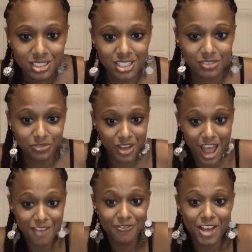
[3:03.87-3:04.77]
And if
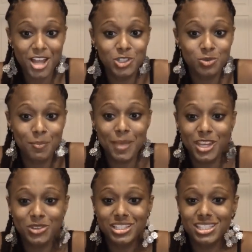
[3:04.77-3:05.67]
I find you and
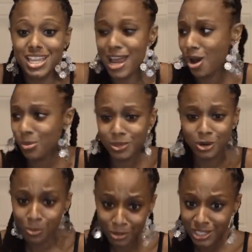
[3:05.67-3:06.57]
beg you to stay, I hope you
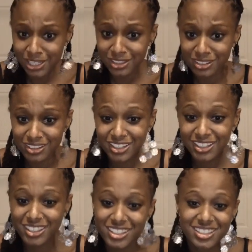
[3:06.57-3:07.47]
don't book it.
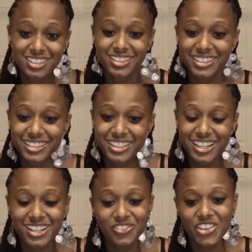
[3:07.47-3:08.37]

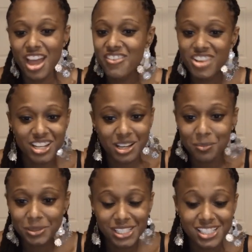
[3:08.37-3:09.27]
And if you're ever
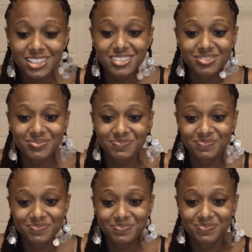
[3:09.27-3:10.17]
incomplete,
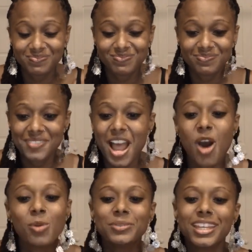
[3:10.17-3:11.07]
I
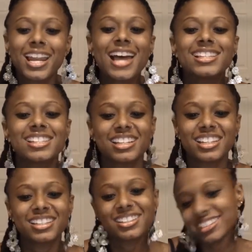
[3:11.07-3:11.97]
hope that I took
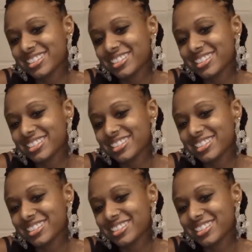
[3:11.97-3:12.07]
it.